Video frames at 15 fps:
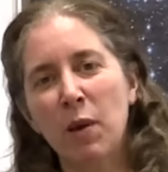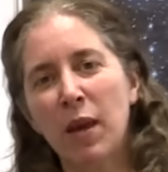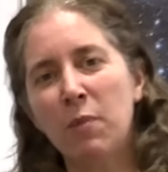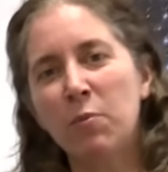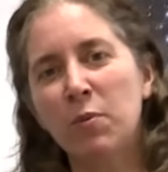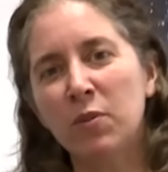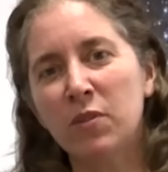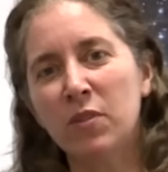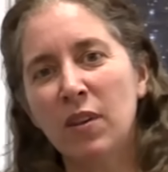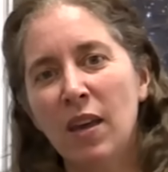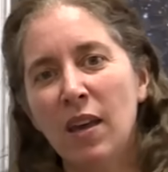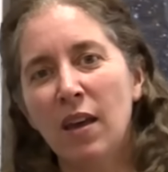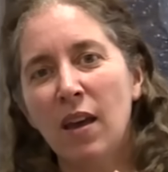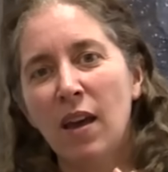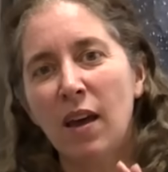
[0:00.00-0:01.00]
papers
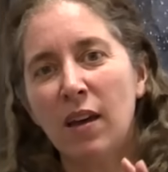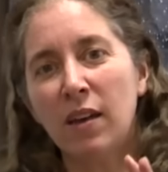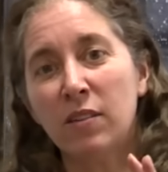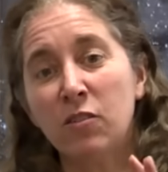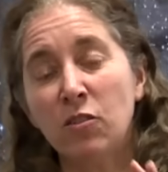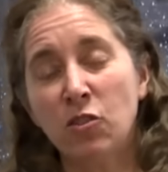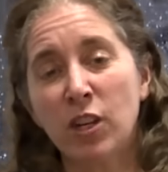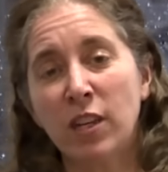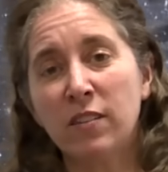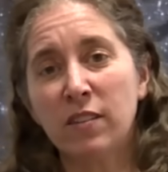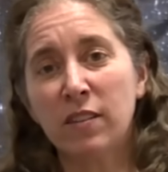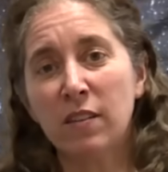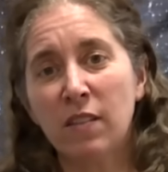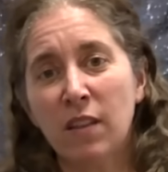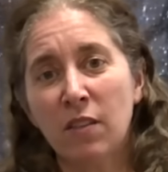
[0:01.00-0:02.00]

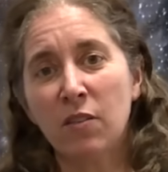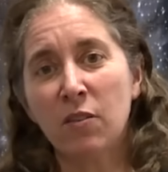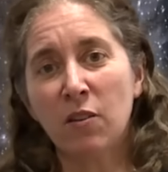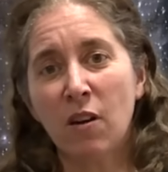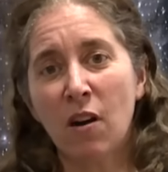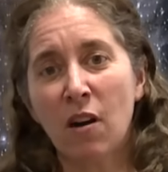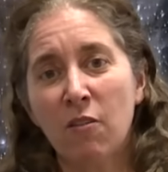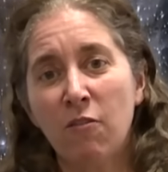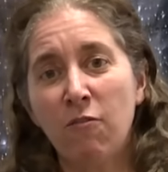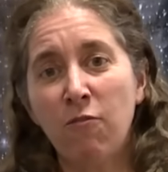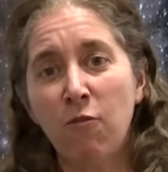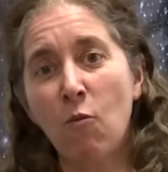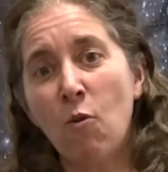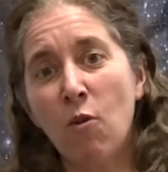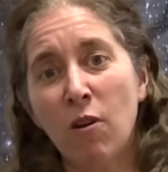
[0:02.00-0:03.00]
suggested that there are
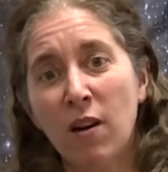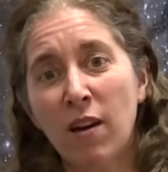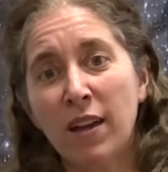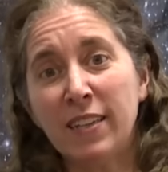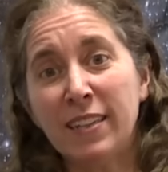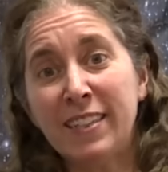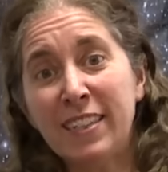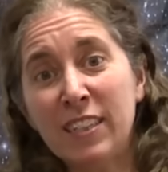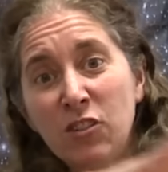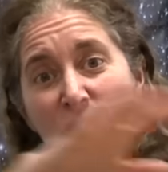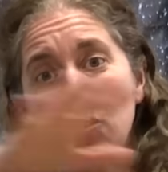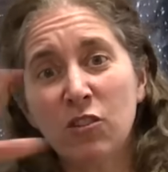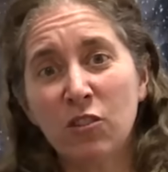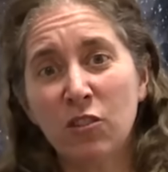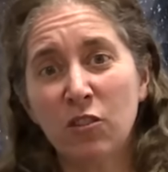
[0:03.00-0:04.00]
four
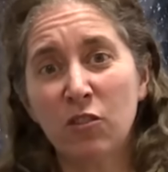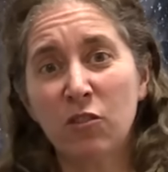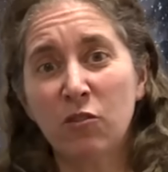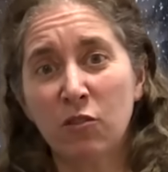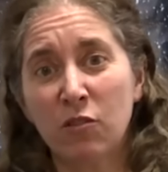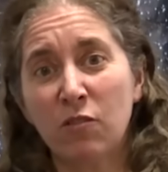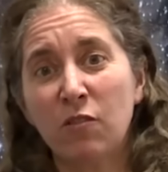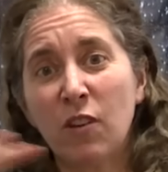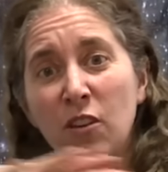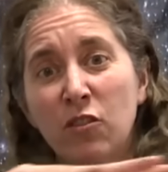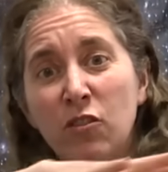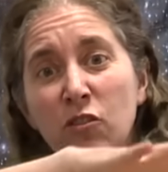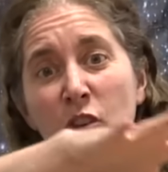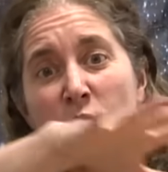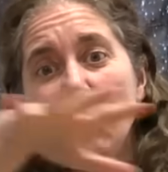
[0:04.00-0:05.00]
additional sort of
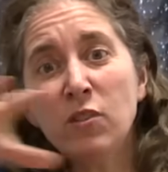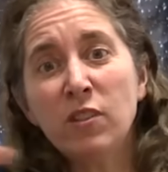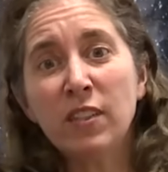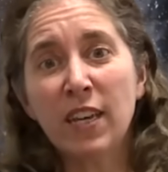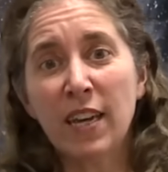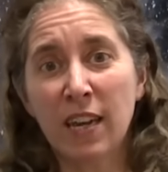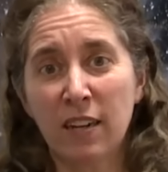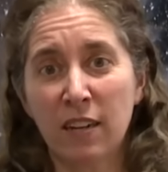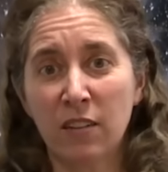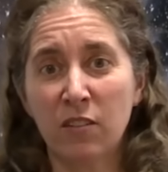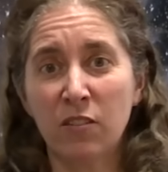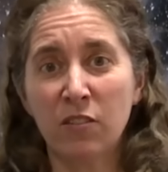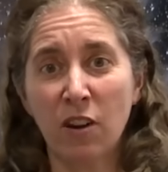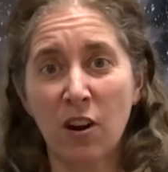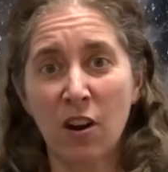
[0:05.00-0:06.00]
associated
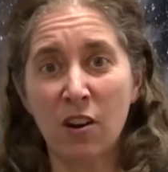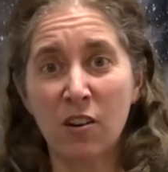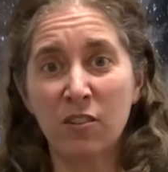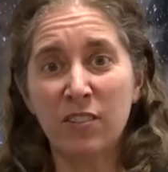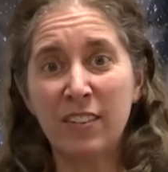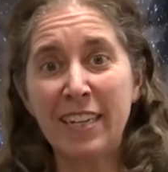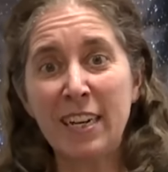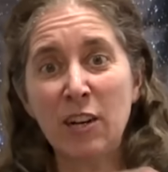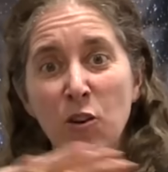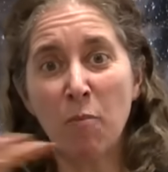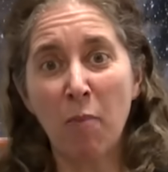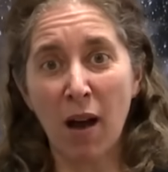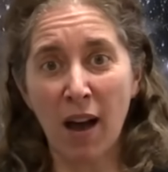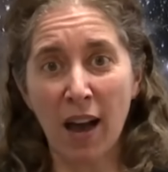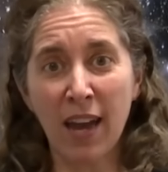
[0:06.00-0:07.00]
stars
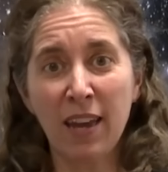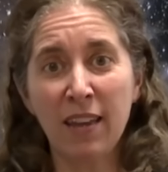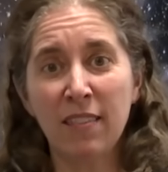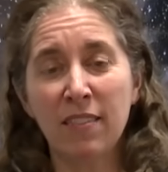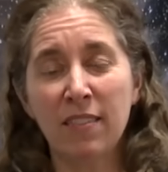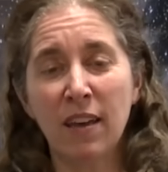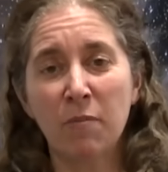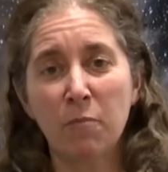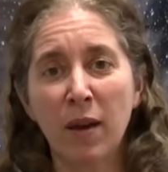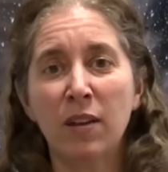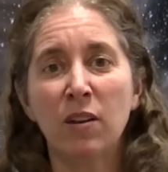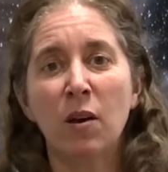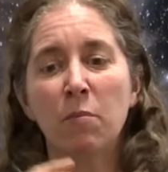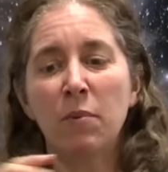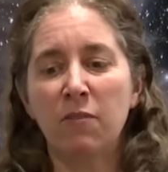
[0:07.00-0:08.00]
nearby that might
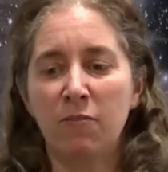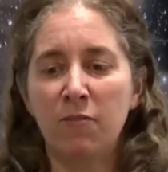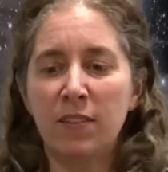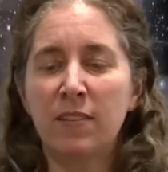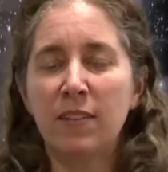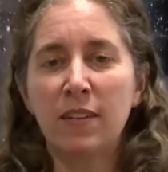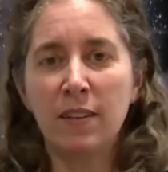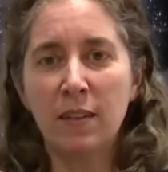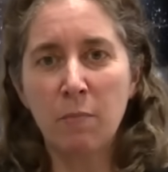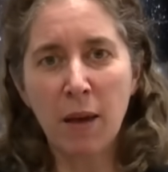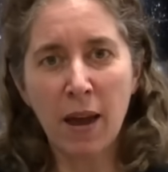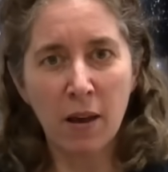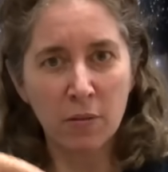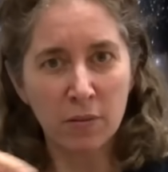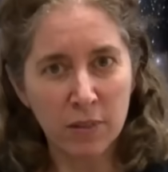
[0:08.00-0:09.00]
not be physically
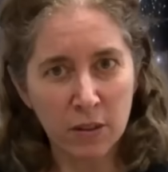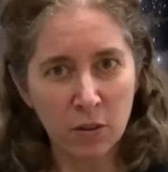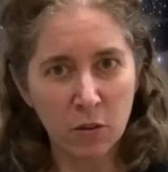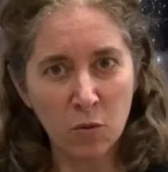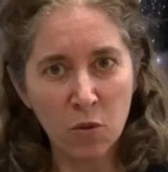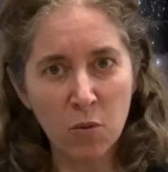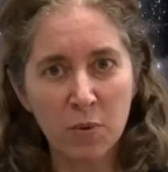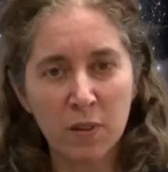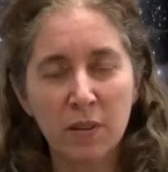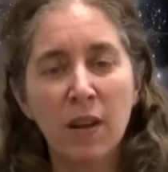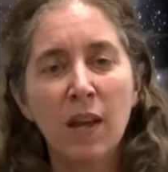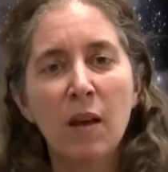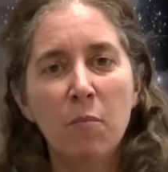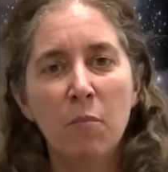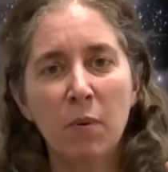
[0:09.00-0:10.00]
bound in an orbit,
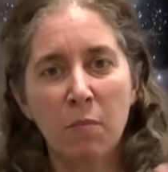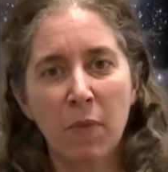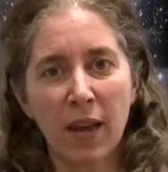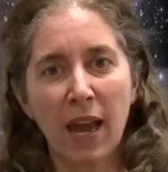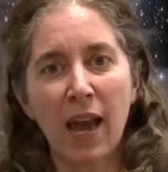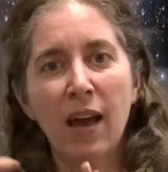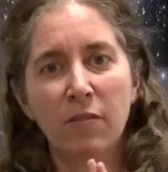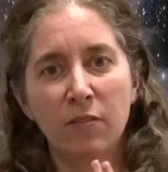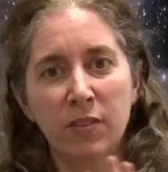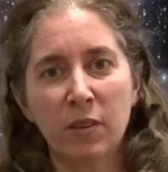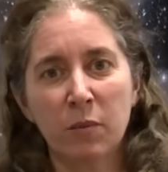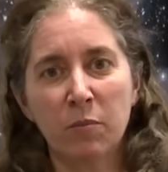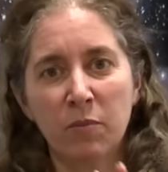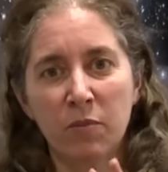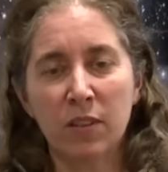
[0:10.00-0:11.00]
but might have
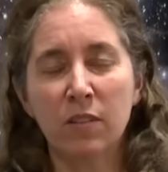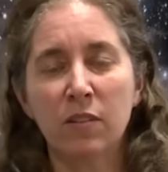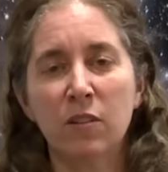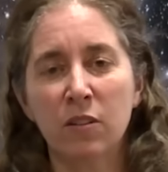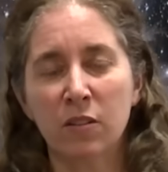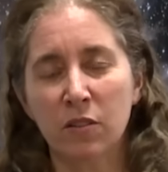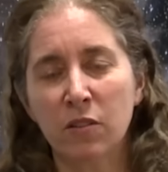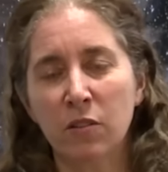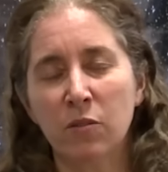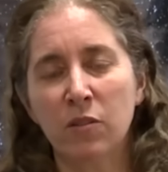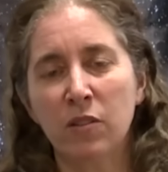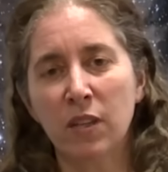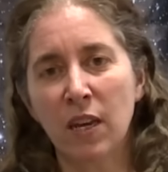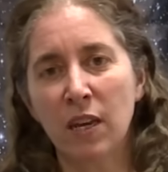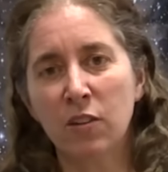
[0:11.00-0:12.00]
some physical
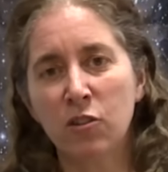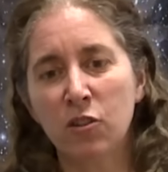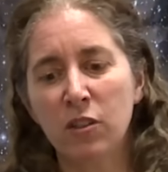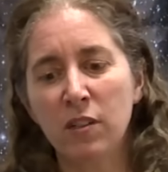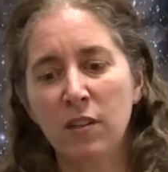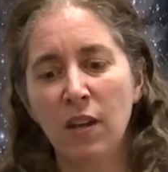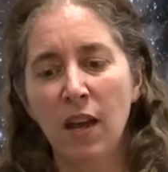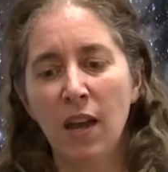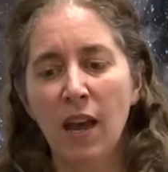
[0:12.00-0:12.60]
association.